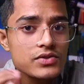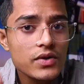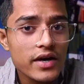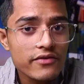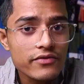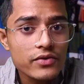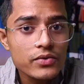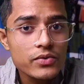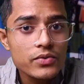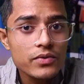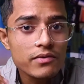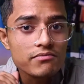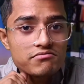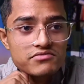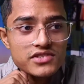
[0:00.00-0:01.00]
you have to
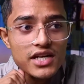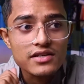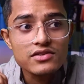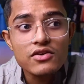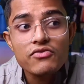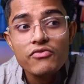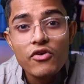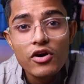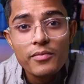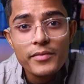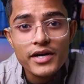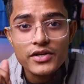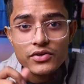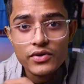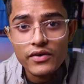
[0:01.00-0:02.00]
check the
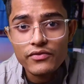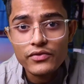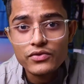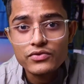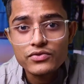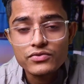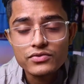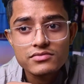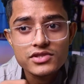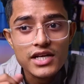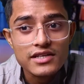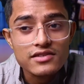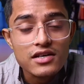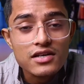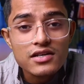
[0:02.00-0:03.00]
format, you have to
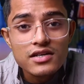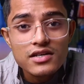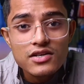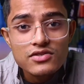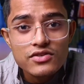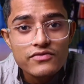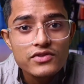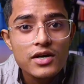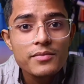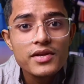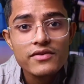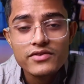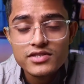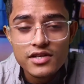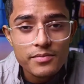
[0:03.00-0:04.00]
check the colors of thumbnail
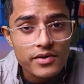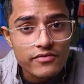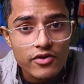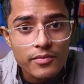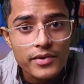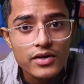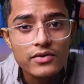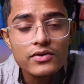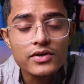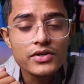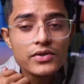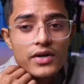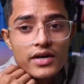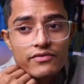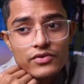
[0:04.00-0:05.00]
which are performing good,
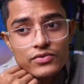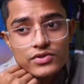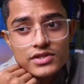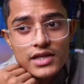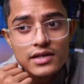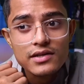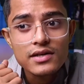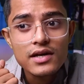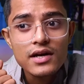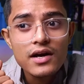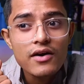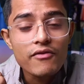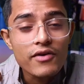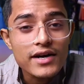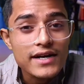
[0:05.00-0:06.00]
you have to check
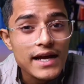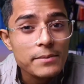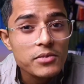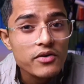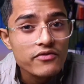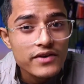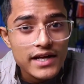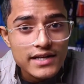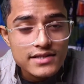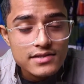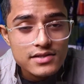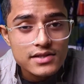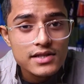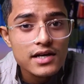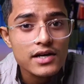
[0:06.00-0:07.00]
what type of
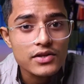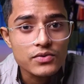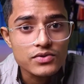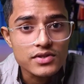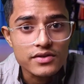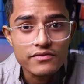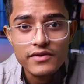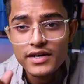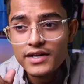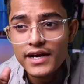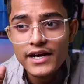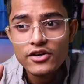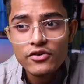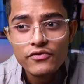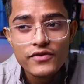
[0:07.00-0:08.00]
text they are using, what
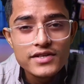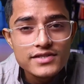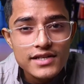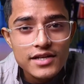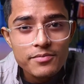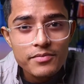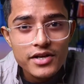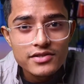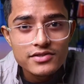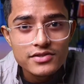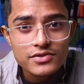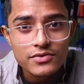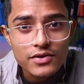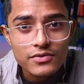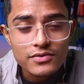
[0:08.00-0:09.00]
kind of facial impressions
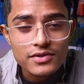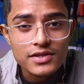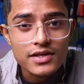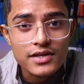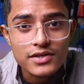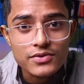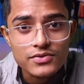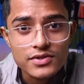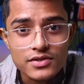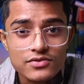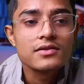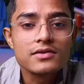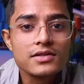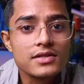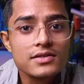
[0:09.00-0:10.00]
they are using.
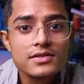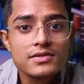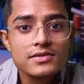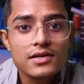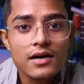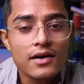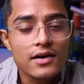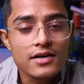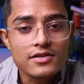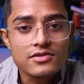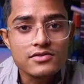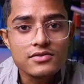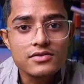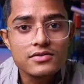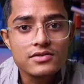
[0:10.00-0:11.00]
These are
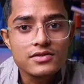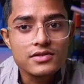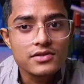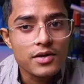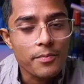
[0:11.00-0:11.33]
the